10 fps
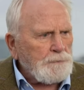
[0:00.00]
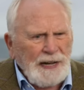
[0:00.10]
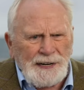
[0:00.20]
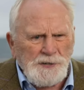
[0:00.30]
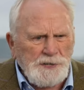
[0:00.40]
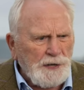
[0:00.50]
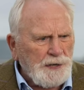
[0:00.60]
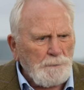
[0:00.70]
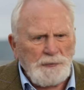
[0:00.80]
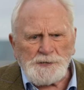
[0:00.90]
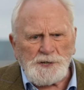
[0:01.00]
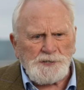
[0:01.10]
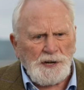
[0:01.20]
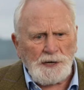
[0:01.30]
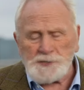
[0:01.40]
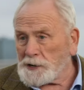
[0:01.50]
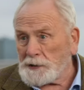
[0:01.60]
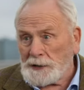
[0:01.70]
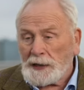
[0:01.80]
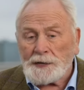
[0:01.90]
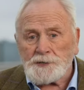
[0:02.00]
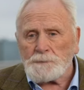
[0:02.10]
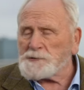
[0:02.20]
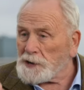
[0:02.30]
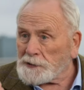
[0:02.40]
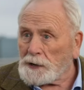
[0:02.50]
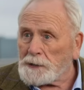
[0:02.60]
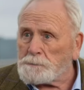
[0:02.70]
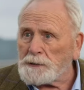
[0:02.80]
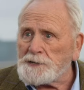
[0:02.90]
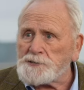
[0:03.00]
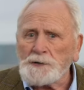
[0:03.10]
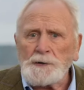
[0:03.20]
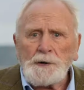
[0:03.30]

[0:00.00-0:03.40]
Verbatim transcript: and it said, um, This is uh, at that time Strathclyde Police.